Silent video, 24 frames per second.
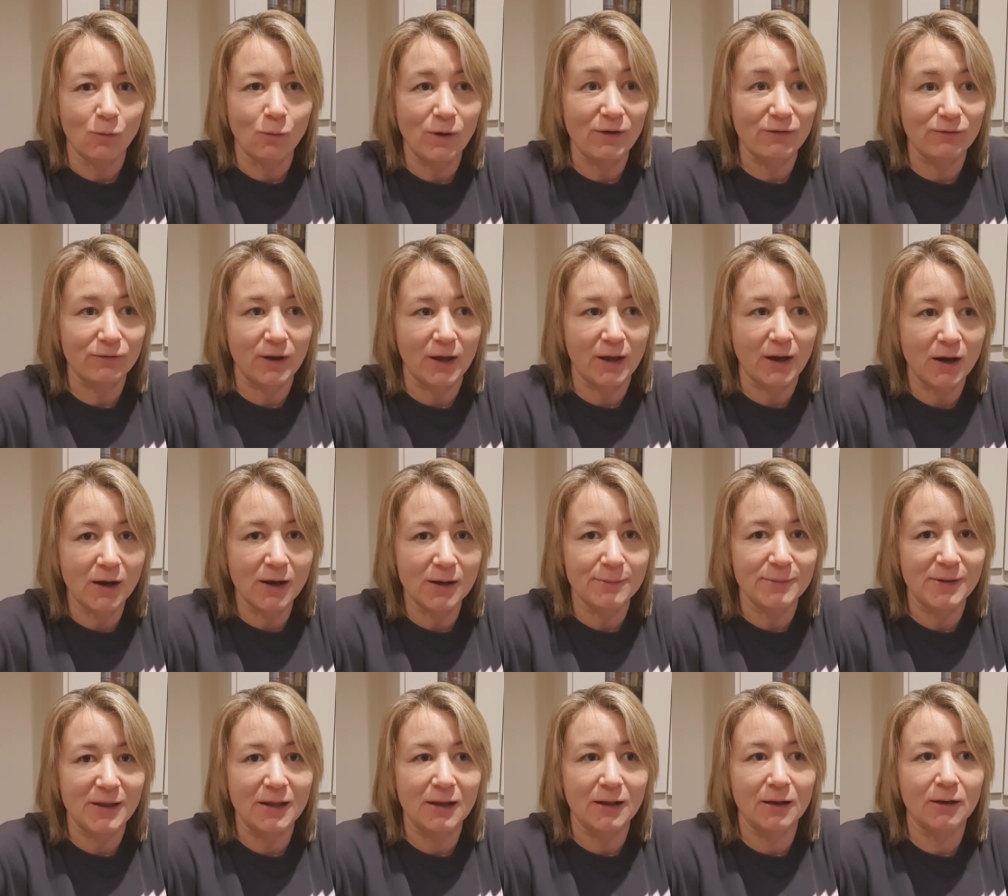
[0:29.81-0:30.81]
if like
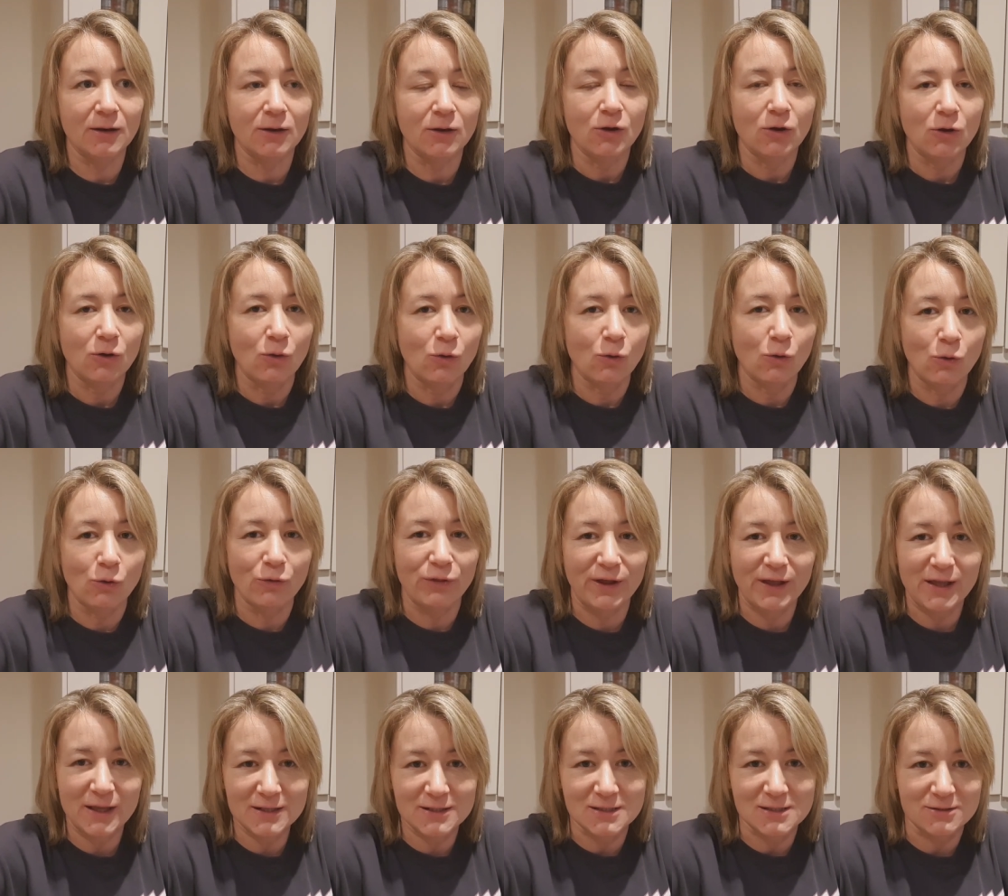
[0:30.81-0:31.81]
I'm ill or the
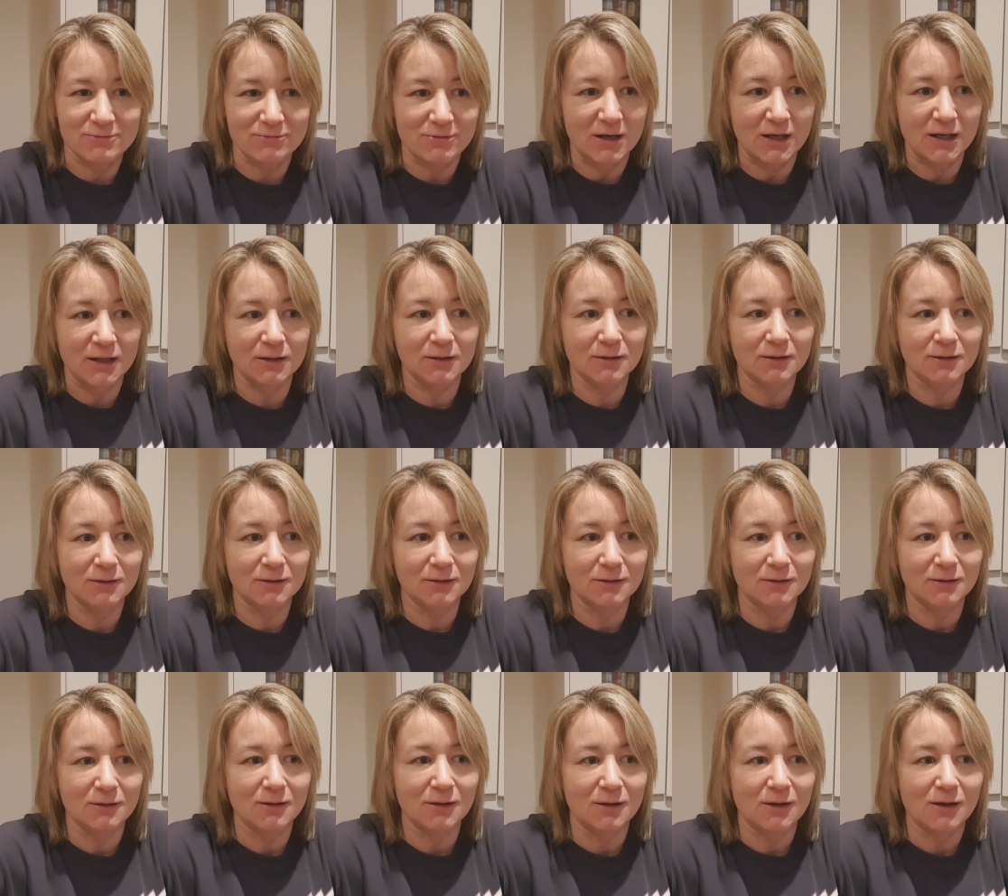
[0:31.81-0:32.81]
kids are ill,
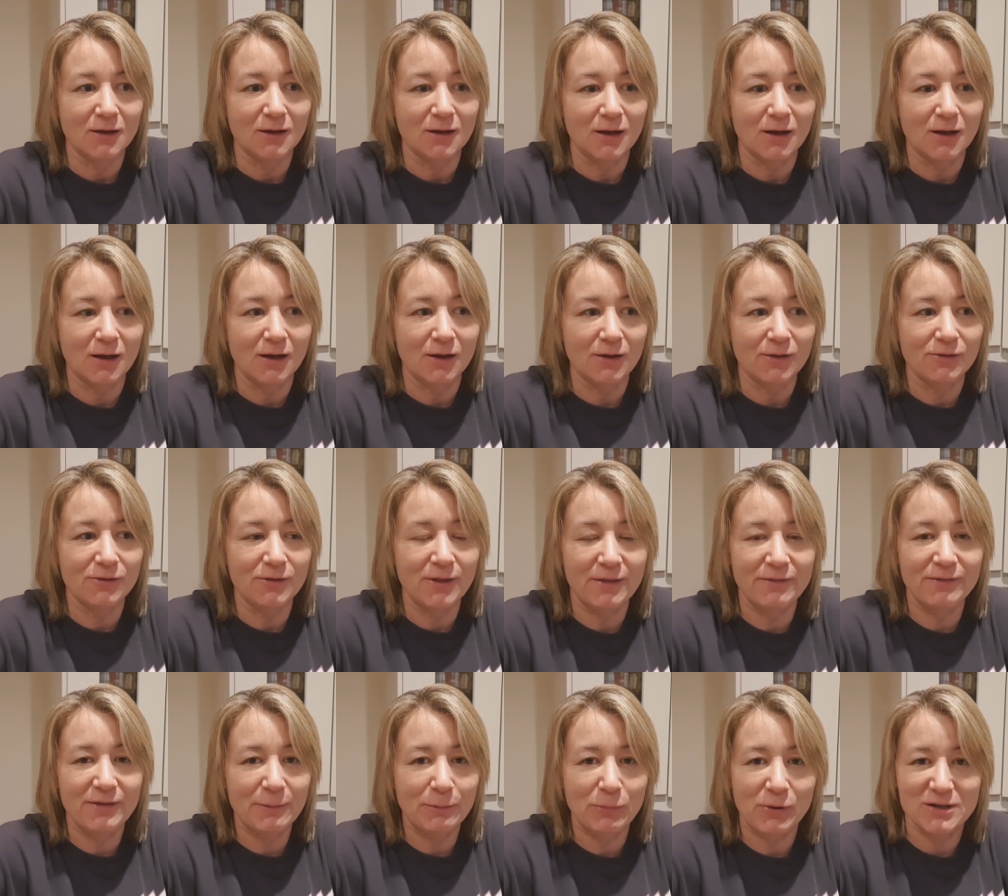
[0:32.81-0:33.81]

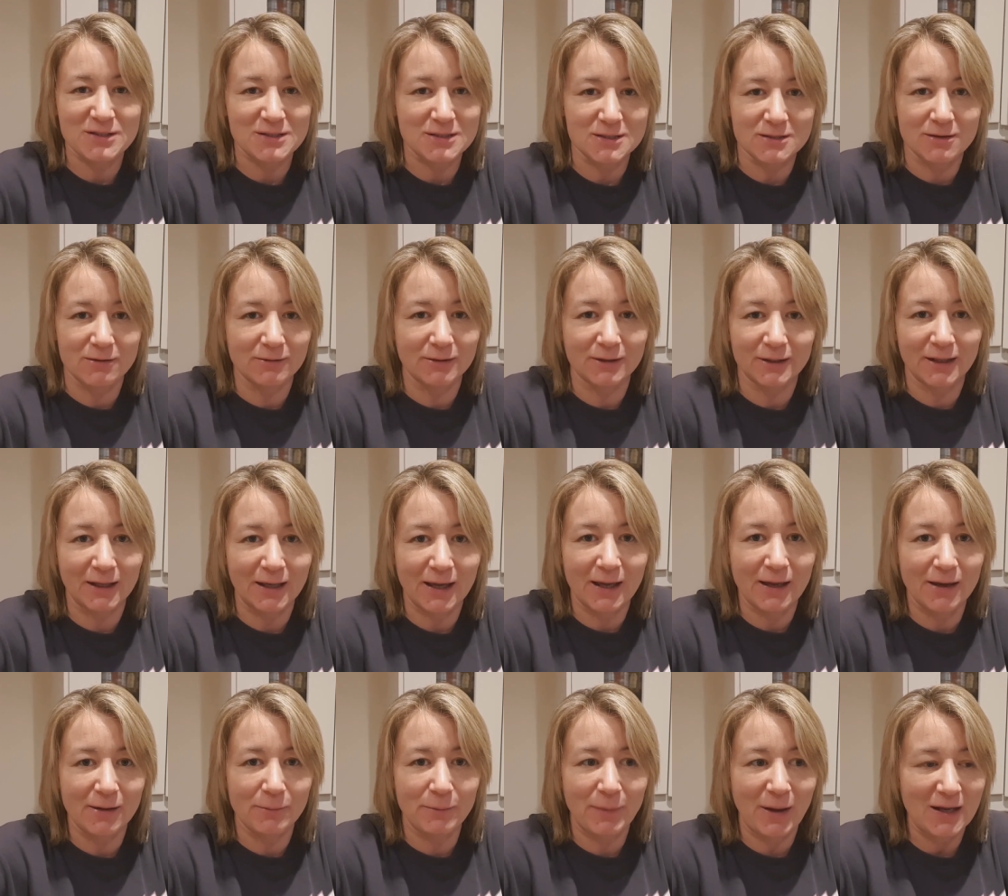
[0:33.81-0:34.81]
then the presents aren't going to
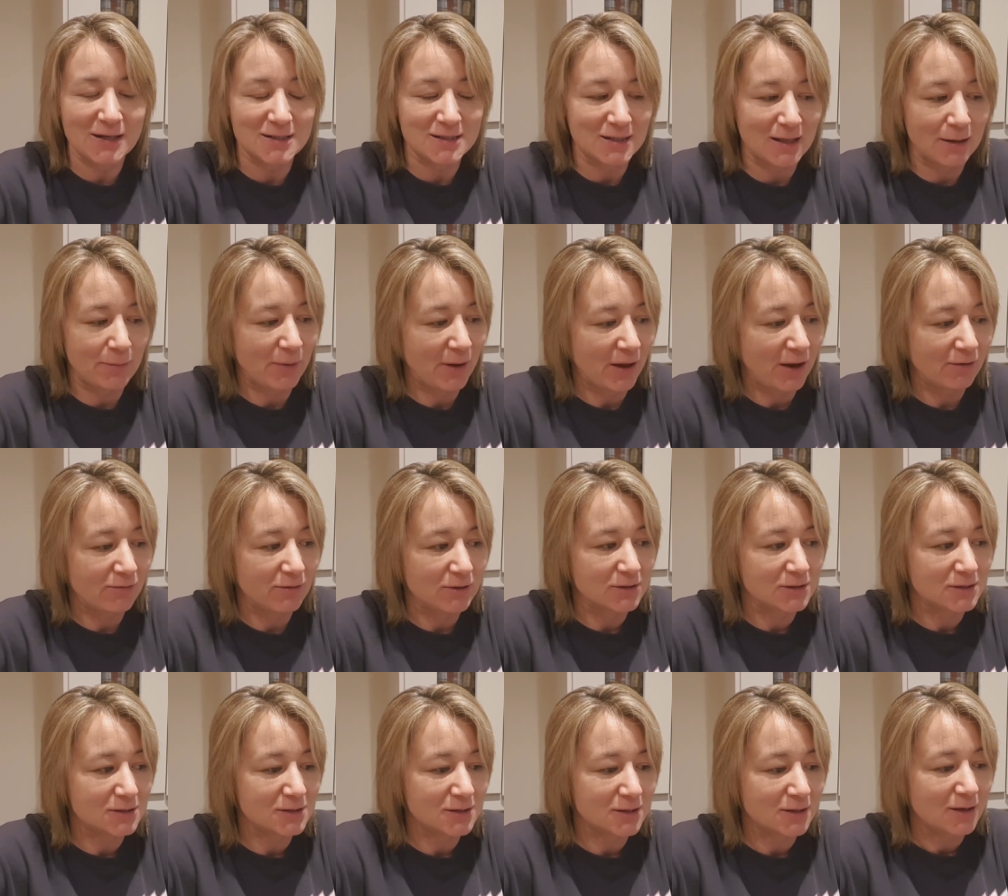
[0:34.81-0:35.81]
get back to their
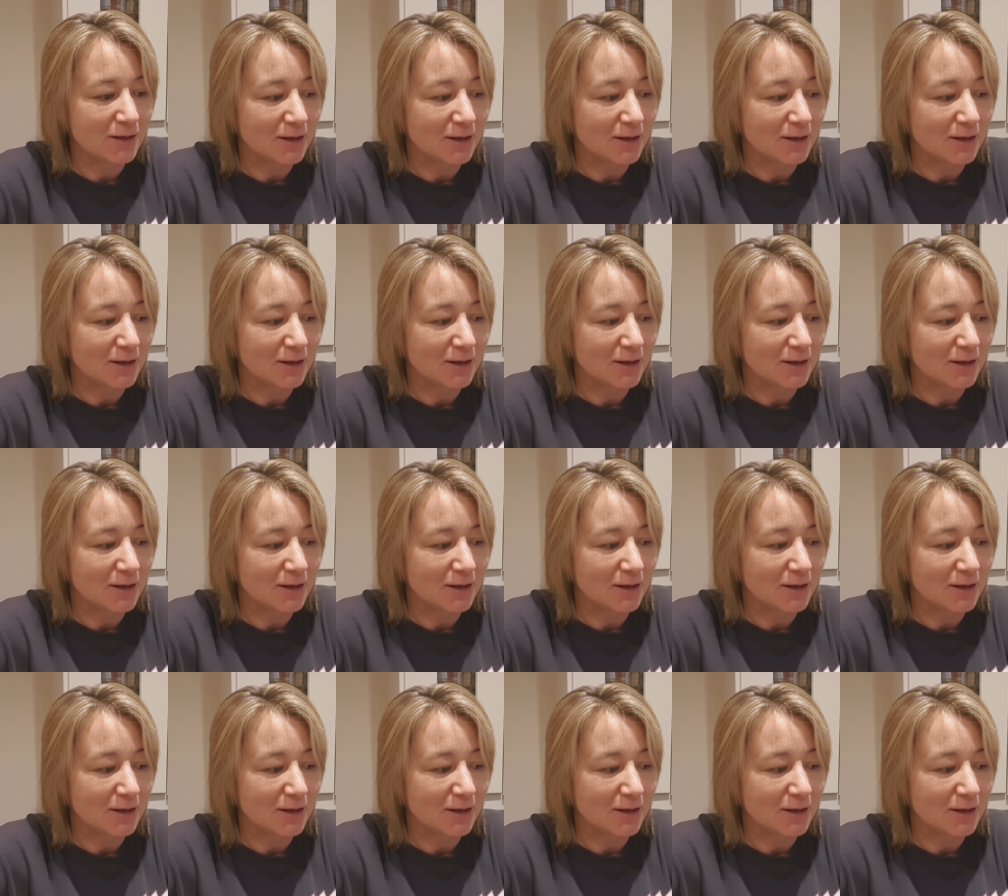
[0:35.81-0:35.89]
parents.